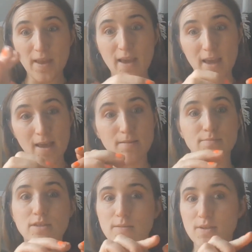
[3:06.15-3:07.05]

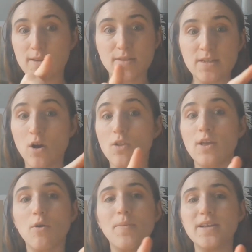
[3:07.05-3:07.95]
Sometimes he's got
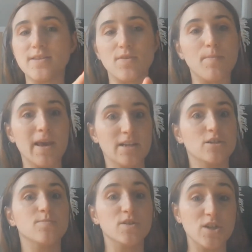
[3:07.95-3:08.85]
little bits of the
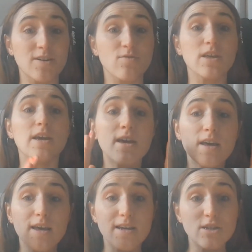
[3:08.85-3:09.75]
pages, but generally
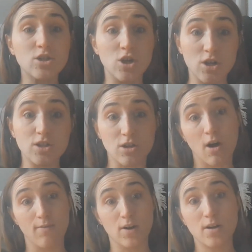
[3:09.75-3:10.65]
it's just the
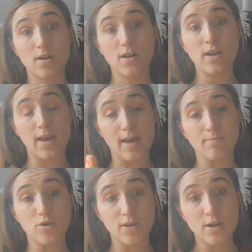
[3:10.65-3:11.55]
cover.
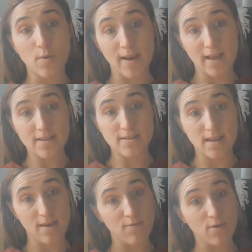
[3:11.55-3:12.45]
So they're quite nice
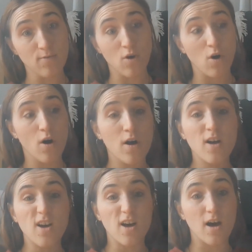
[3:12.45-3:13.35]
if you've got
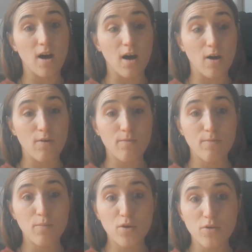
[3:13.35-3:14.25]
a
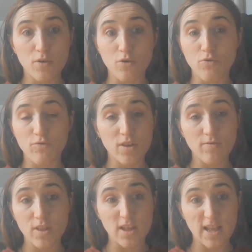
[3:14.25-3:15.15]
book that you
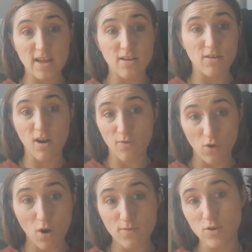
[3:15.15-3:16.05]
really like the cover
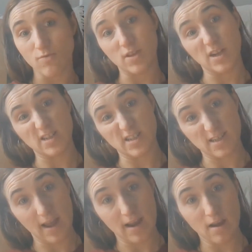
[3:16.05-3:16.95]
of. It's got really nice
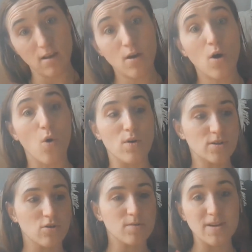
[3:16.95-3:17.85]
design, or it's
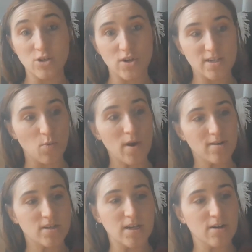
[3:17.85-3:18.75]
got some interesting wear
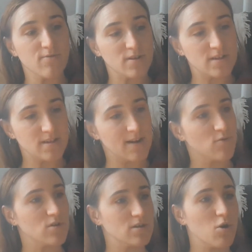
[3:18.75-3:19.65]
and tear. For instance, I've
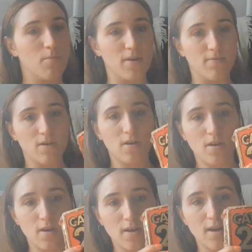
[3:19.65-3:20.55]
got this copy of
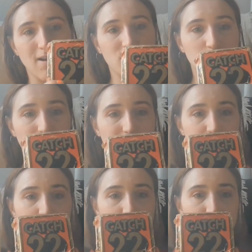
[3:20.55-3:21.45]

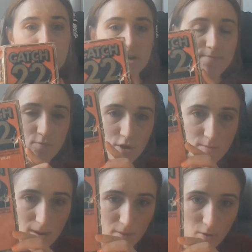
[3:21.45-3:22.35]
Catch-22 here, which
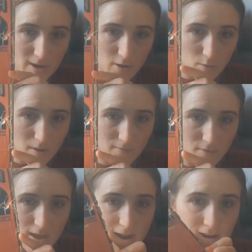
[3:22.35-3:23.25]
might be quite a good one for
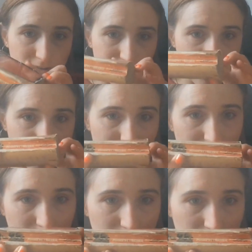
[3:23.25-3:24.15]
that because it's
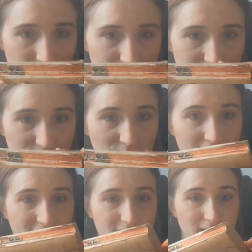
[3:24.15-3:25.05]
definitely
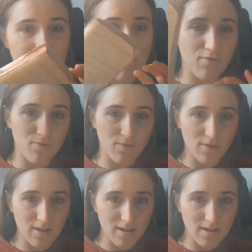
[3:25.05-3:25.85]
had a life.